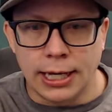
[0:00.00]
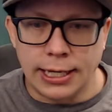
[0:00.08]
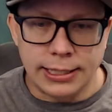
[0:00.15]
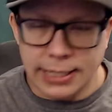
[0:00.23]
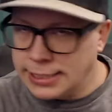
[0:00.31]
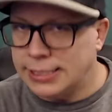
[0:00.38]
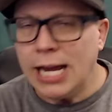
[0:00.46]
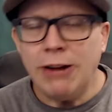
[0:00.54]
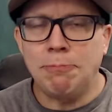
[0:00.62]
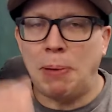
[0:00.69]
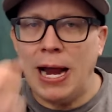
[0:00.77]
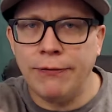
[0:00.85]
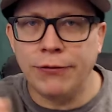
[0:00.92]
Instead
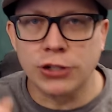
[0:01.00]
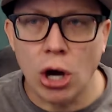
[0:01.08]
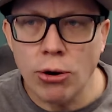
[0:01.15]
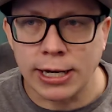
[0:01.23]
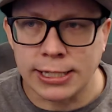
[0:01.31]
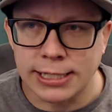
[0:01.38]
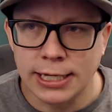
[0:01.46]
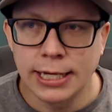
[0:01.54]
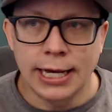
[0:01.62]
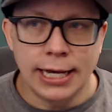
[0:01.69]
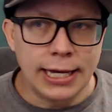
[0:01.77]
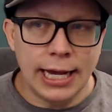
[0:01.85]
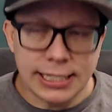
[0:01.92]
of paying for tokens,
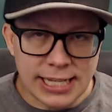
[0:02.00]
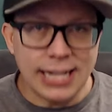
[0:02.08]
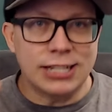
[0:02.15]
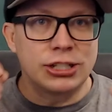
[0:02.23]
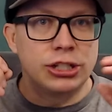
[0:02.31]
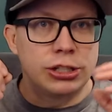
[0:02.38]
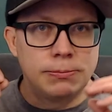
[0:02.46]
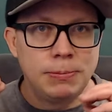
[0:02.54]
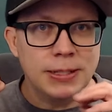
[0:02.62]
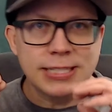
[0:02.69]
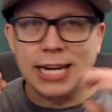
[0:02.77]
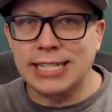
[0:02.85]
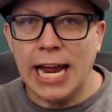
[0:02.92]
it's like
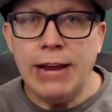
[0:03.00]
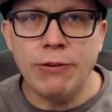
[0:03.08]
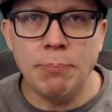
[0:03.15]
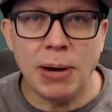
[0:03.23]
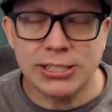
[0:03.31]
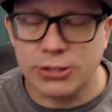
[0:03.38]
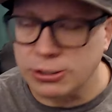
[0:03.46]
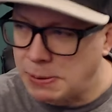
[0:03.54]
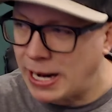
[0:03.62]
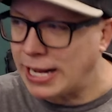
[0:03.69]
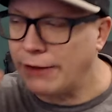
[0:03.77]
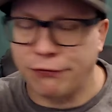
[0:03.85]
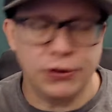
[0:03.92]
Dave and Buster's,
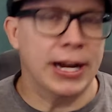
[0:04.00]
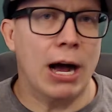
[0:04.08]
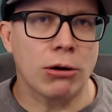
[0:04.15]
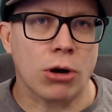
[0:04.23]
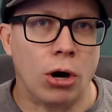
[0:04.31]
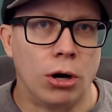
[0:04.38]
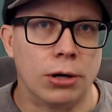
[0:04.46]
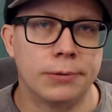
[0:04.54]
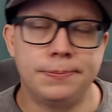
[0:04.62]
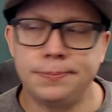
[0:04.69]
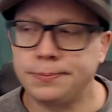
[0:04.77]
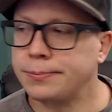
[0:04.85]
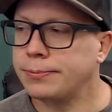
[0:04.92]
but I get free alcohol.
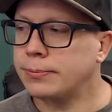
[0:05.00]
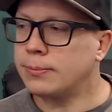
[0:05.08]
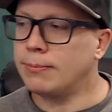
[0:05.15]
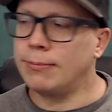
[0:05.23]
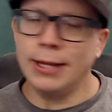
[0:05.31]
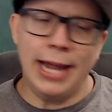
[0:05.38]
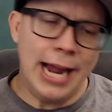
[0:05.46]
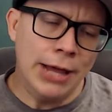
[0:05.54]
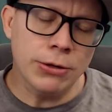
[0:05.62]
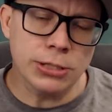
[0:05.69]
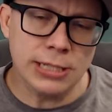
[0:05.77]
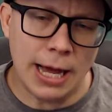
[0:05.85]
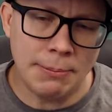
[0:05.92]
And
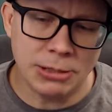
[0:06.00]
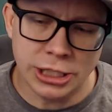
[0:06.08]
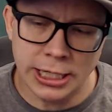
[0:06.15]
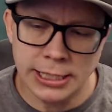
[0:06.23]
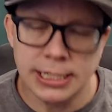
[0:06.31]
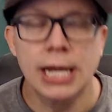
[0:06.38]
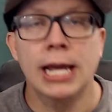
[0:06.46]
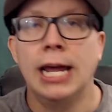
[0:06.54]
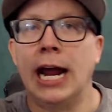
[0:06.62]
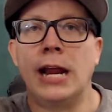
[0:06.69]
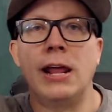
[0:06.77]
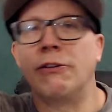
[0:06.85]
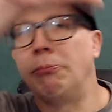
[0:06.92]
there's slot machines,
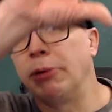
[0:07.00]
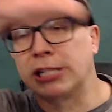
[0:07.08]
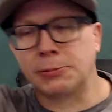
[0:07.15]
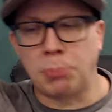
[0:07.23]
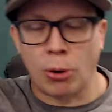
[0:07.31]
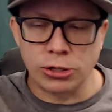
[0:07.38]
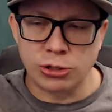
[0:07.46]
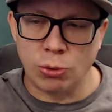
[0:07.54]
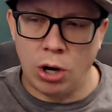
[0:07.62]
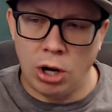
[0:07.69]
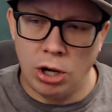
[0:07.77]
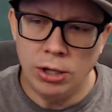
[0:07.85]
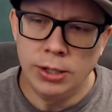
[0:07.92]
and they have a big sports
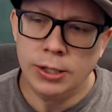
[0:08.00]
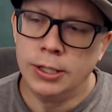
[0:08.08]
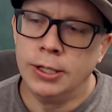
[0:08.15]
wall.